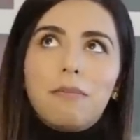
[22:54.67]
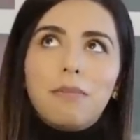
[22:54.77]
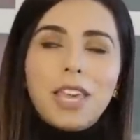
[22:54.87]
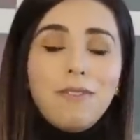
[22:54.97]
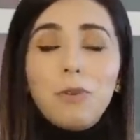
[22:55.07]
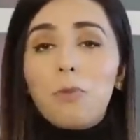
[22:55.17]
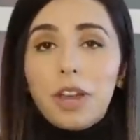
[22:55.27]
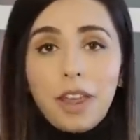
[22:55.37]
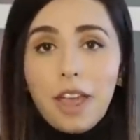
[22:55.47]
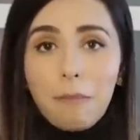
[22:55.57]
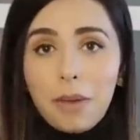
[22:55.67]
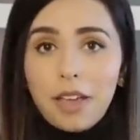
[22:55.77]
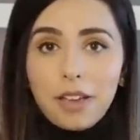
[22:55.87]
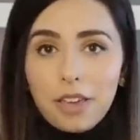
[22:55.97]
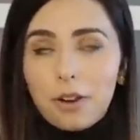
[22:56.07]
even one
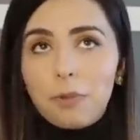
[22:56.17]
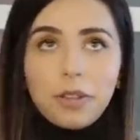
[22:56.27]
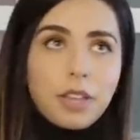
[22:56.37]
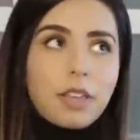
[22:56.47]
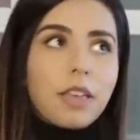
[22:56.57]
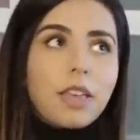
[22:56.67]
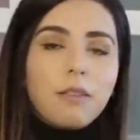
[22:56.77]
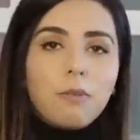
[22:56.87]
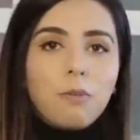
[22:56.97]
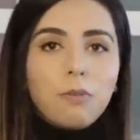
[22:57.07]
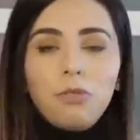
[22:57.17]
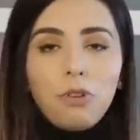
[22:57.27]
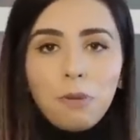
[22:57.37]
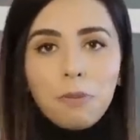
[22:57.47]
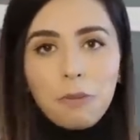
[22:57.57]
handbag a year, really? Like,
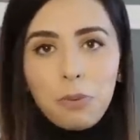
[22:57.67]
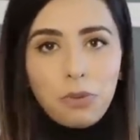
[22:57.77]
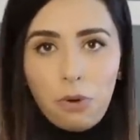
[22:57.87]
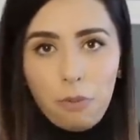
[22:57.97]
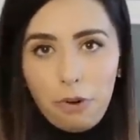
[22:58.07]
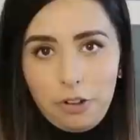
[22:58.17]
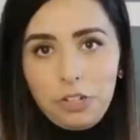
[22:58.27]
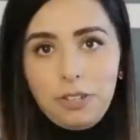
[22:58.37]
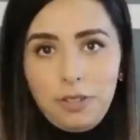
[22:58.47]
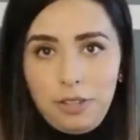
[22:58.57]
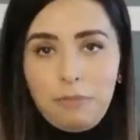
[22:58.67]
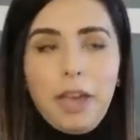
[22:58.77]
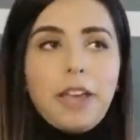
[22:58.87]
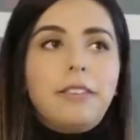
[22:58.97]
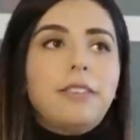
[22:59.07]
normal people don't purchase these
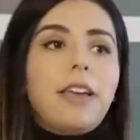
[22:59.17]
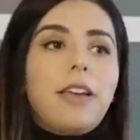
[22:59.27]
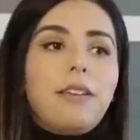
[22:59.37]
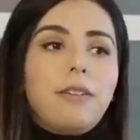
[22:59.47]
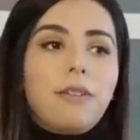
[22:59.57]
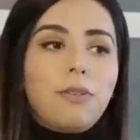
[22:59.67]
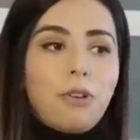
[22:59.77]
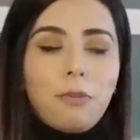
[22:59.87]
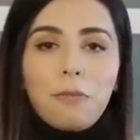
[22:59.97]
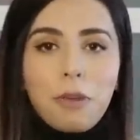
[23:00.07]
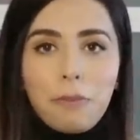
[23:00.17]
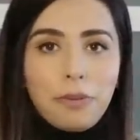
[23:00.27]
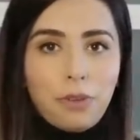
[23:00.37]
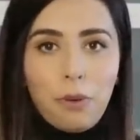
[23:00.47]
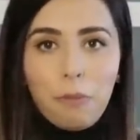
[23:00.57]
bags, and normal
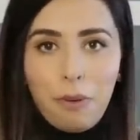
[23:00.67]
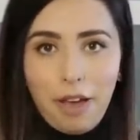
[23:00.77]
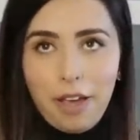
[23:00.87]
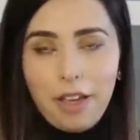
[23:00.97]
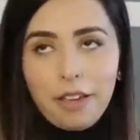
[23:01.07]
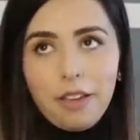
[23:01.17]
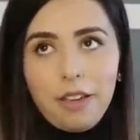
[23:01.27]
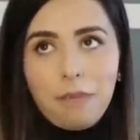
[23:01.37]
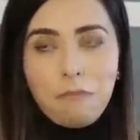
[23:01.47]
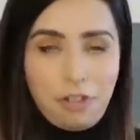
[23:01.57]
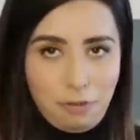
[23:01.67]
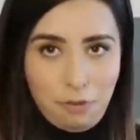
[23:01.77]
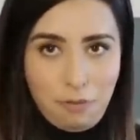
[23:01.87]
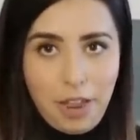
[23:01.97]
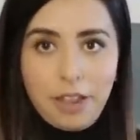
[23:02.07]
people don't buy
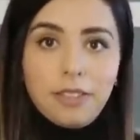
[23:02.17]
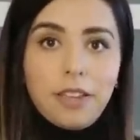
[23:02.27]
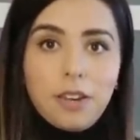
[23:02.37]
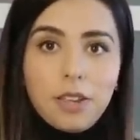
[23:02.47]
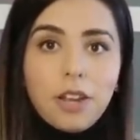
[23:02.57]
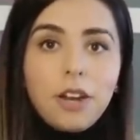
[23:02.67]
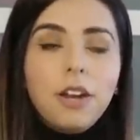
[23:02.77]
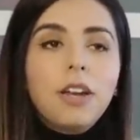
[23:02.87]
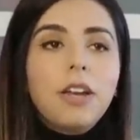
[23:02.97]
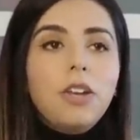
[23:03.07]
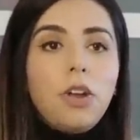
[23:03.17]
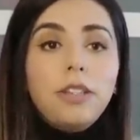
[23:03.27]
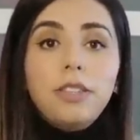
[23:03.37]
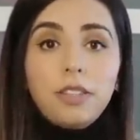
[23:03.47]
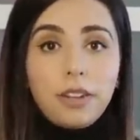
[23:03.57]
multiple bags in a year.
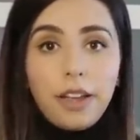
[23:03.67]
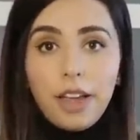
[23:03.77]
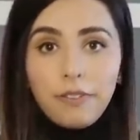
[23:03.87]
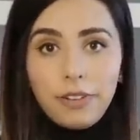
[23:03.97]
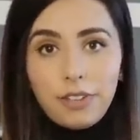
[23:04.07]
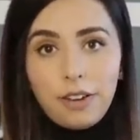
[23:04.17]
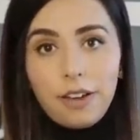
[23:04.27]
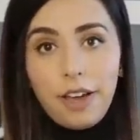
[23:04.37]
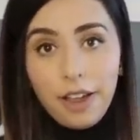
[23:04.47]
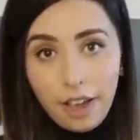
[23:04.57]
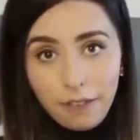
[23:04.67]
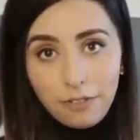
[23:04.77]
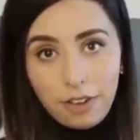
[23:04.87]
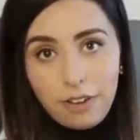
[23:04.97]
Not saying that I haven't done it. I have done